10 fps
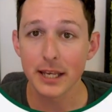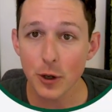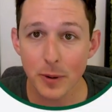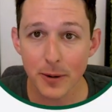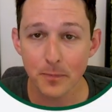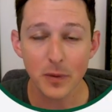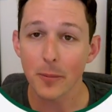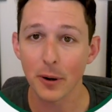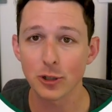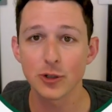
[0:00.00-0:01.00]
human,
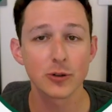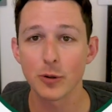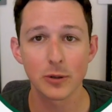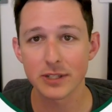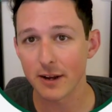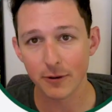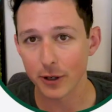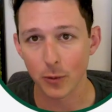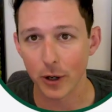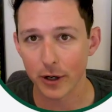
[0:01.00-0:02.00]
a parser is almost never
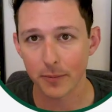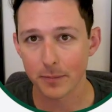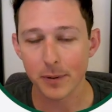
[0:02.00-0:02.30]
going to work,